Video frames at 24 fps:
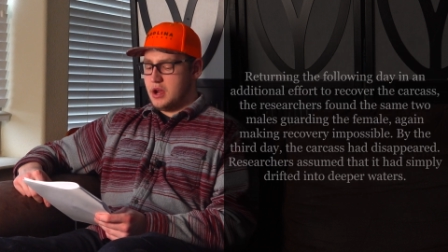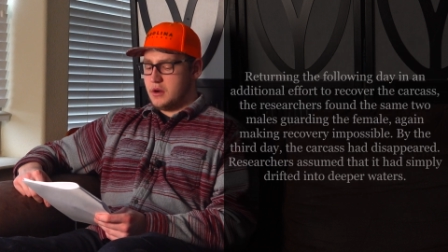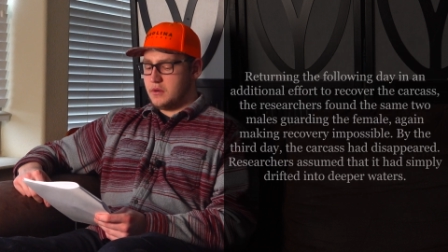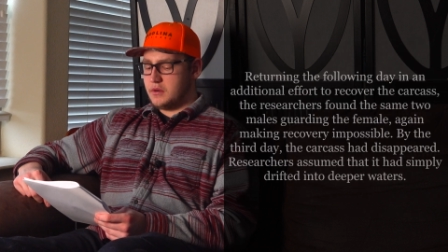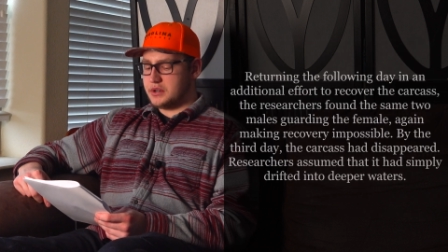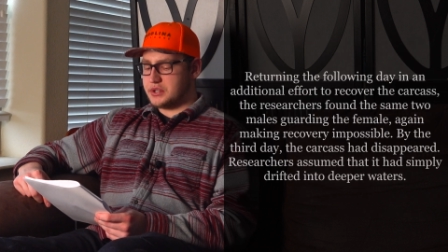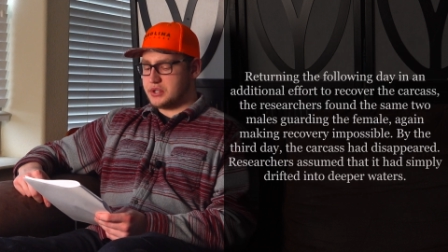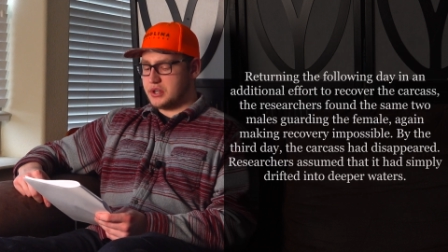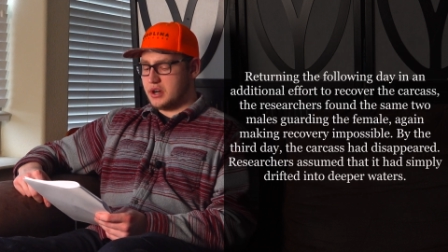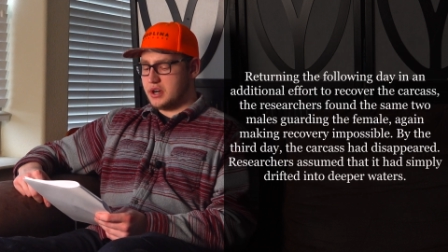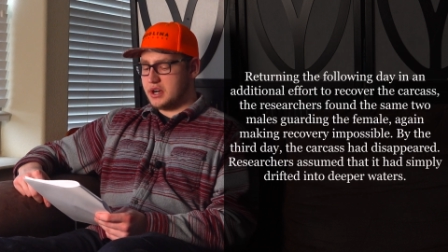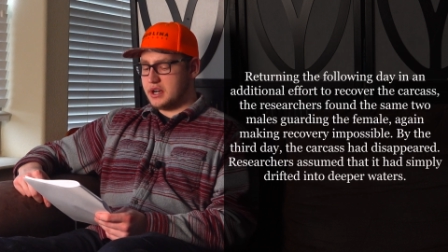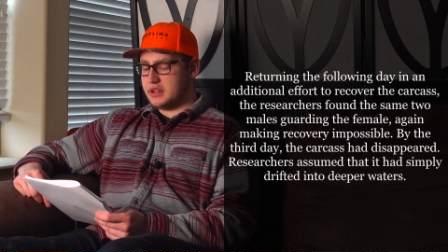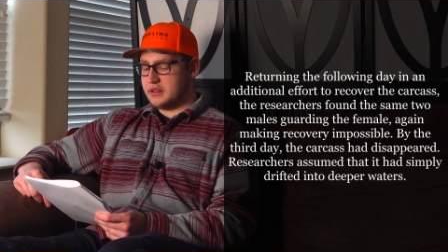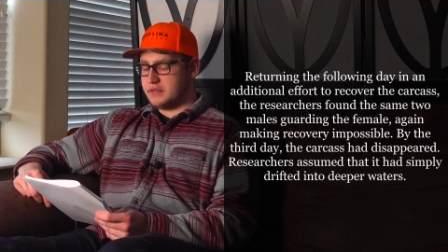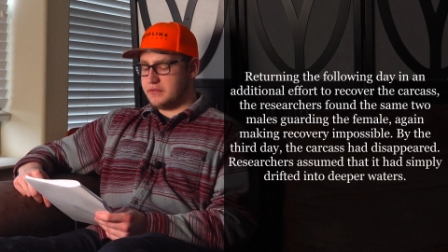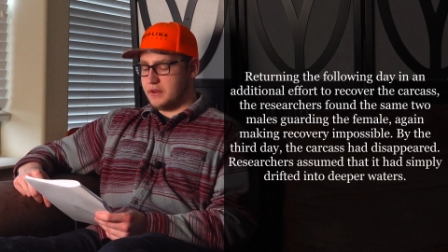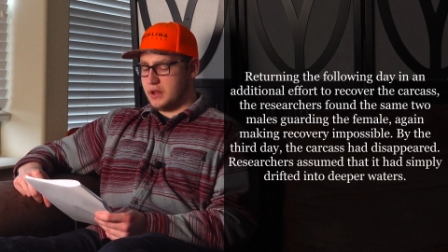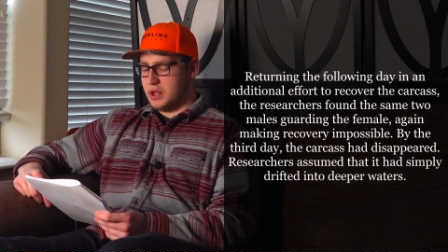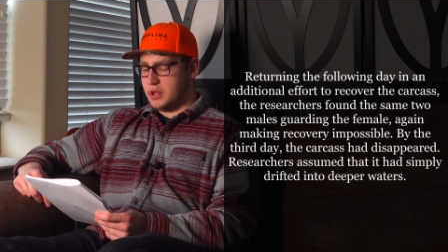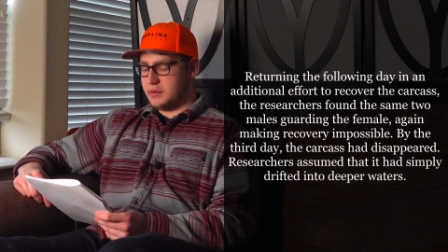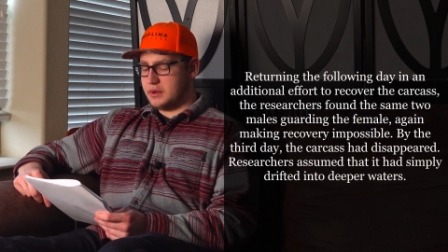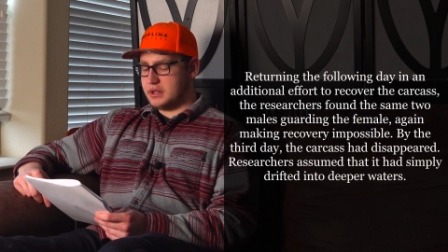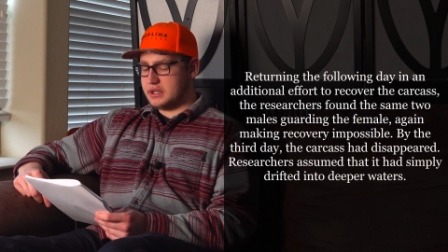Returning the
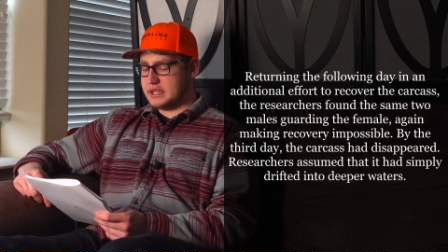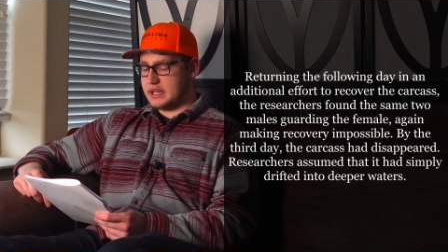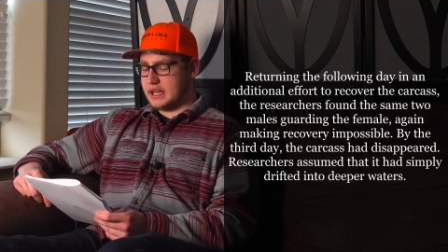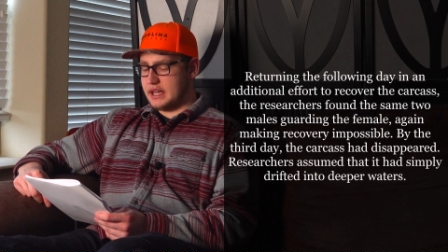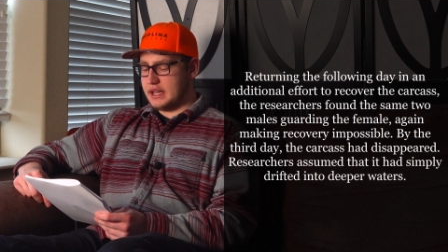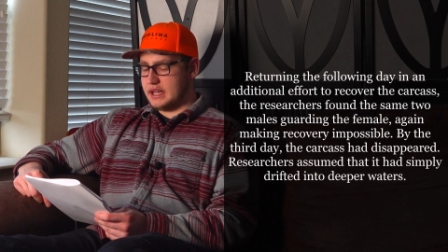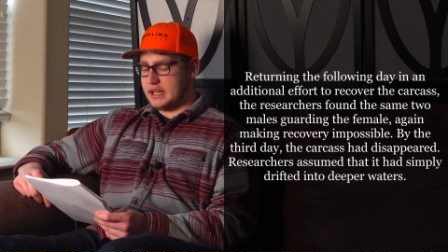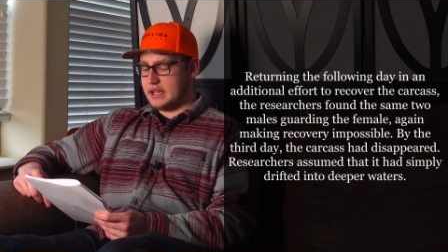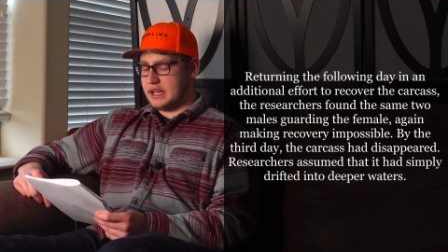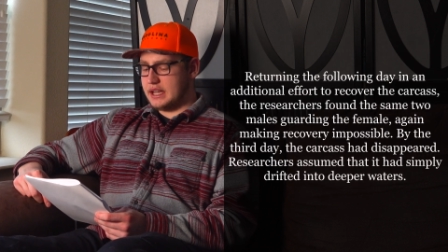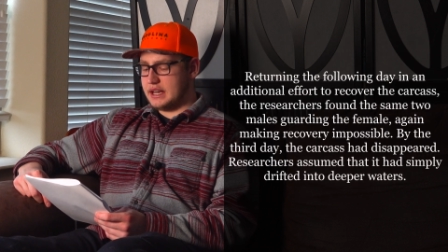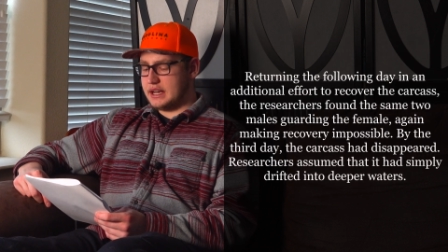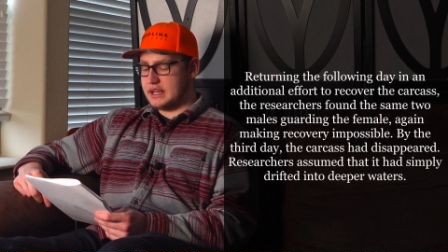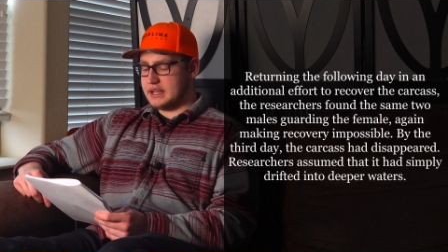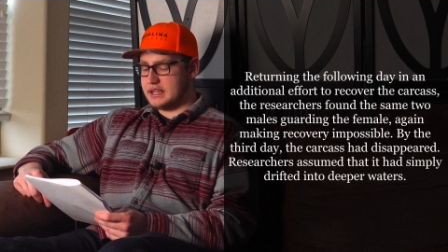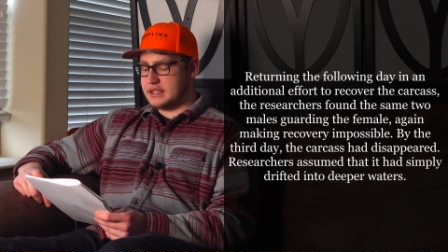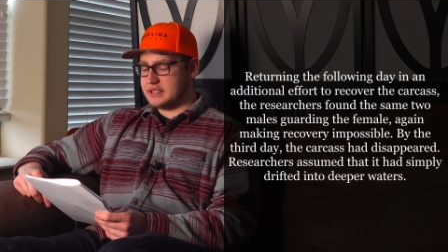following day, in an